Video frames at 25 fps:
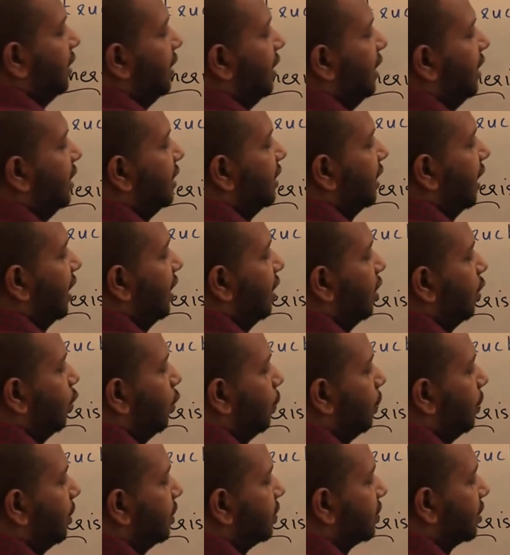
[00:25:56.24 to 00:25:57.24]
ethyl
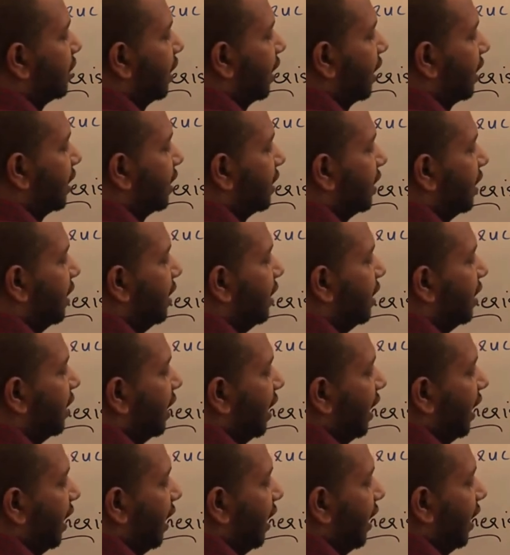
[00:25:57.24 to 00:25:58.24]
group is
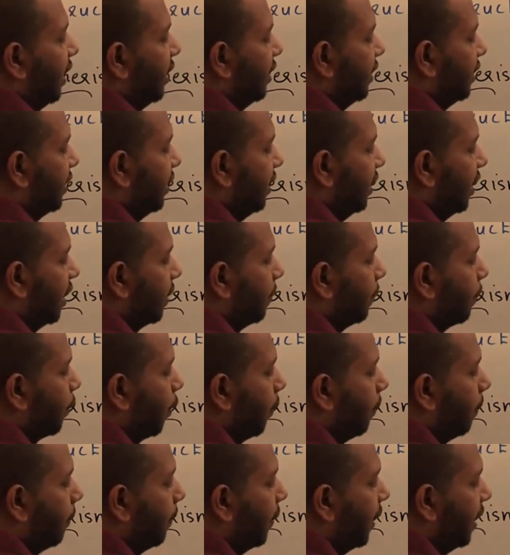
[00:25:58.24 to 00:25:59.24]
connected and here
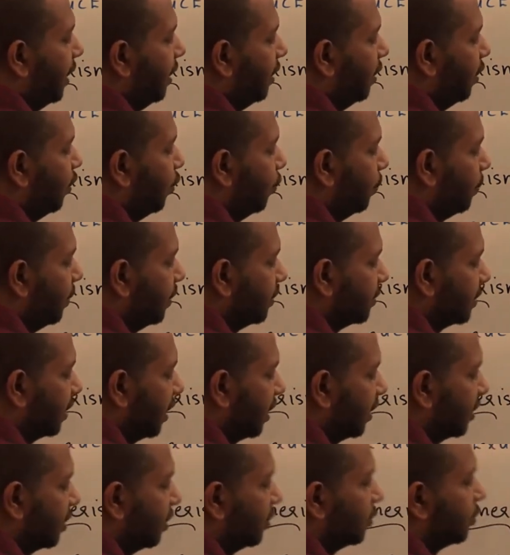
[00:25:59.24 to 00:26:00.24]
propyl group is
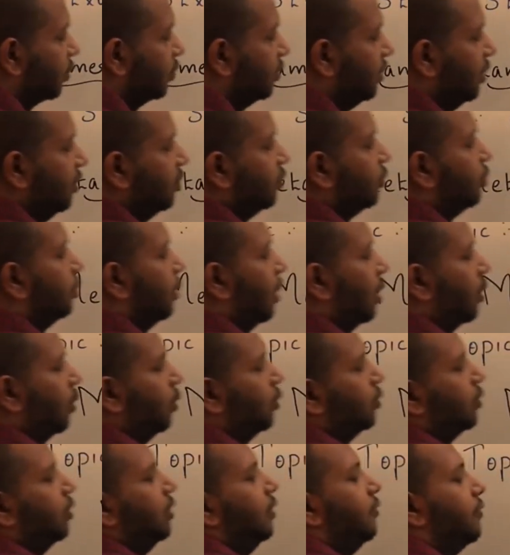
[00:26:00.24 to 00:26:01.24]
connected. So these two are also